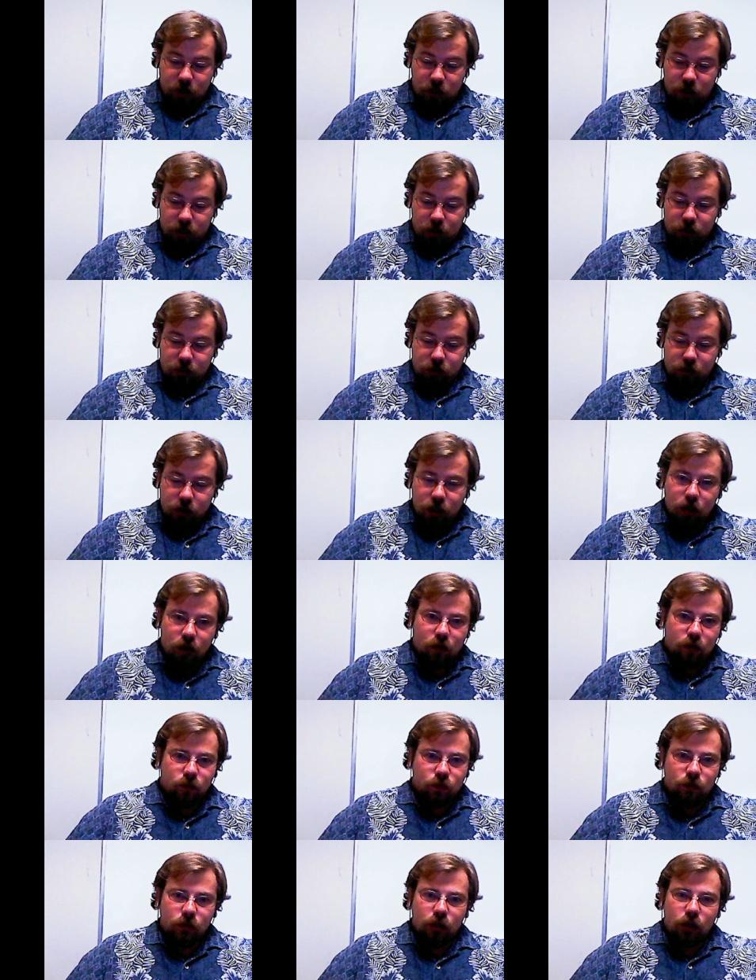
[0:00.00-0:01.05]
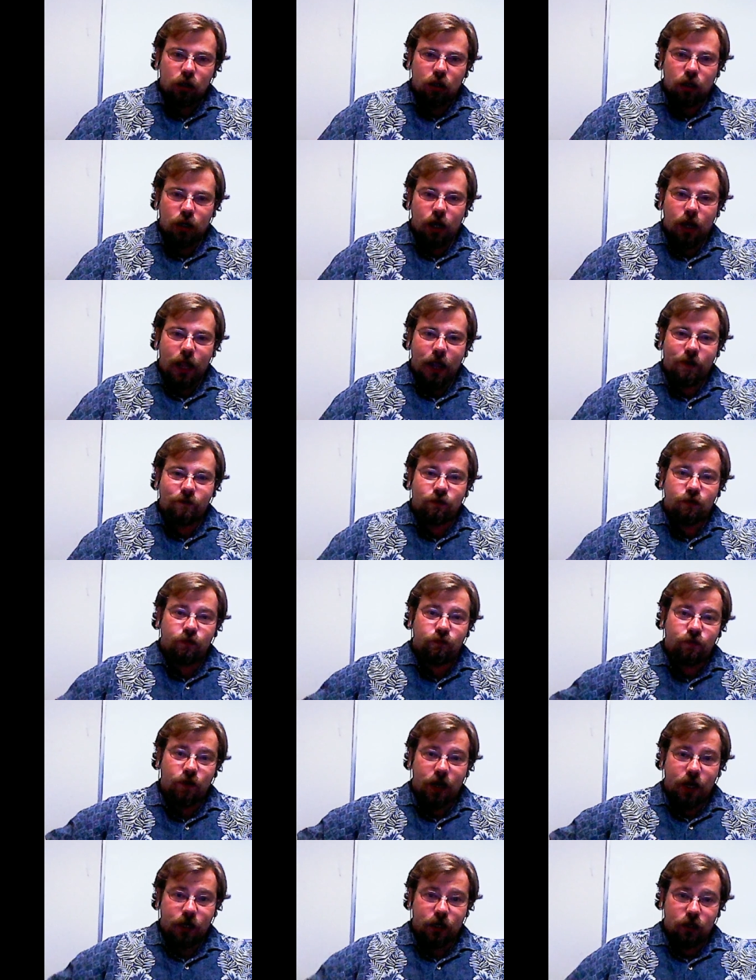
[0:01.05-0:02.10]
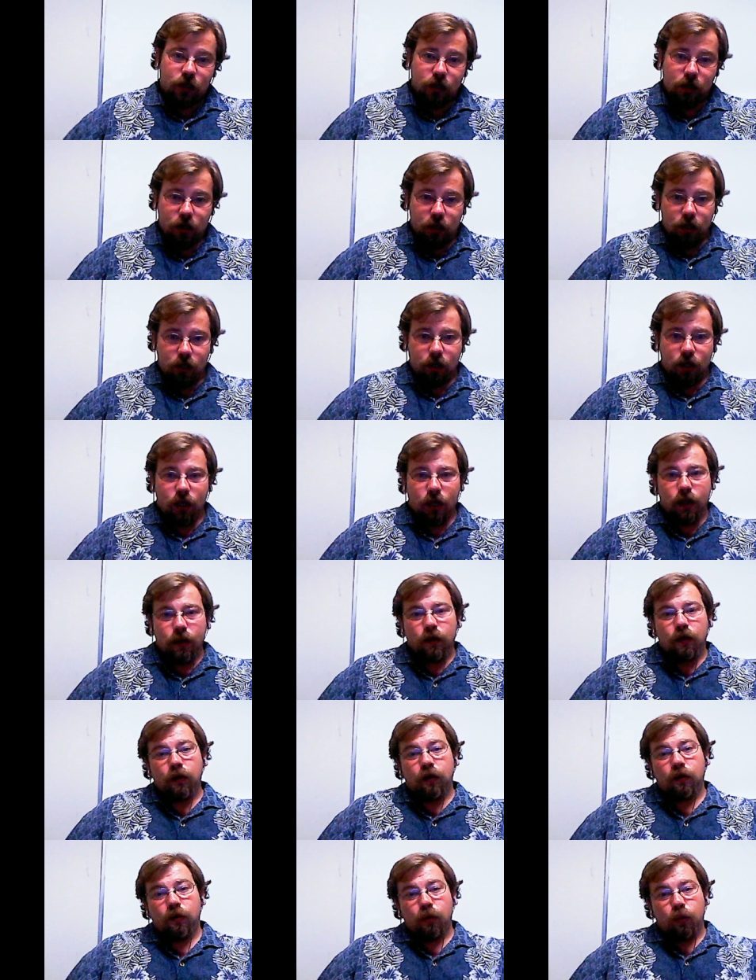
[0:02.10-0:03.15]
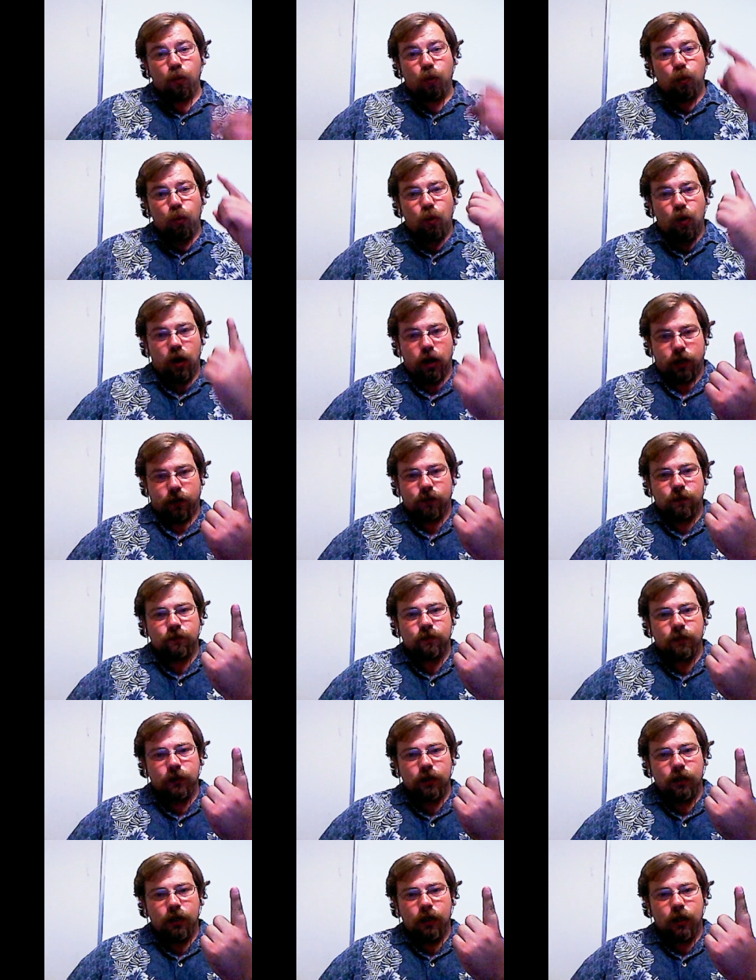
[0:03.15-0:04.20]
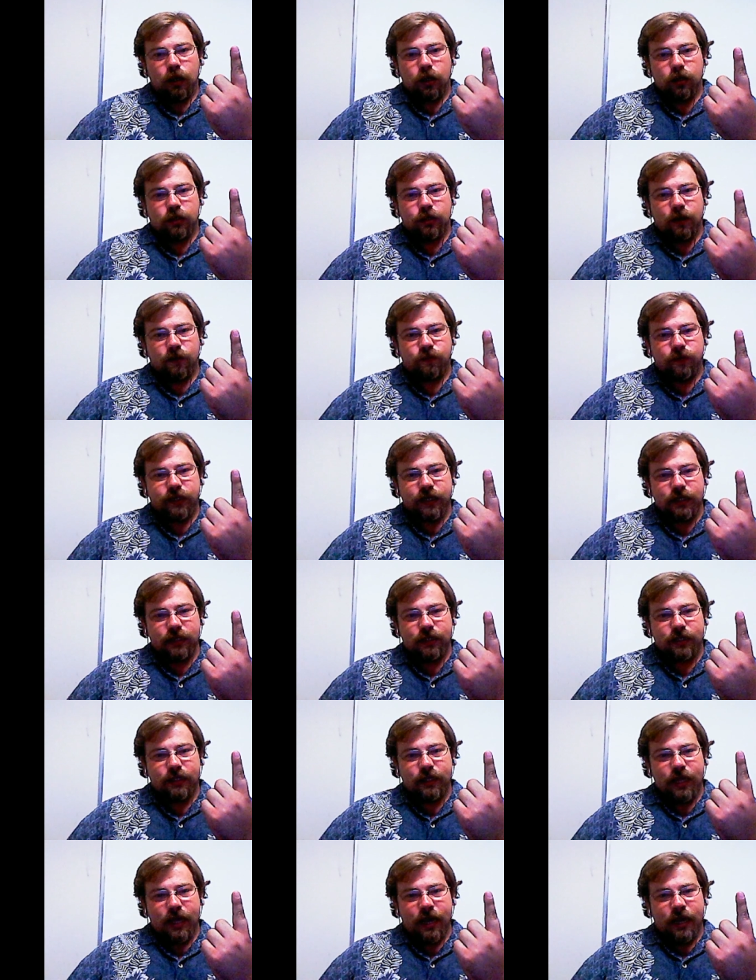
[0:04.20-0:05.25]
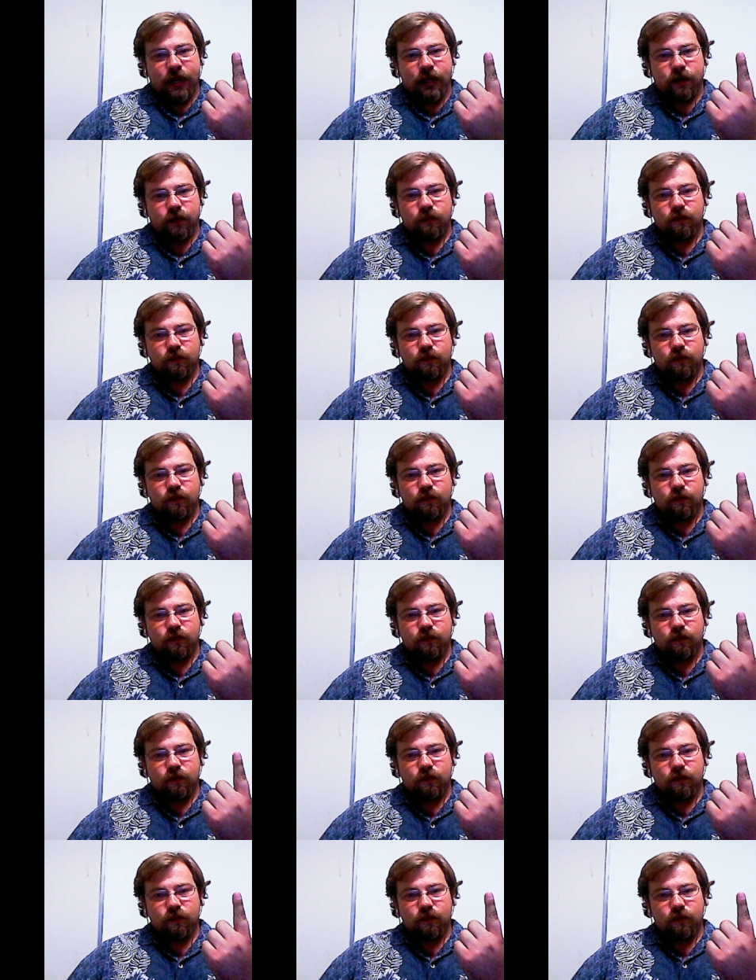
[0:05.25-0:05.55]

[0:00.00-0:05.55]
So, you're going to have to find uh, one, a substance that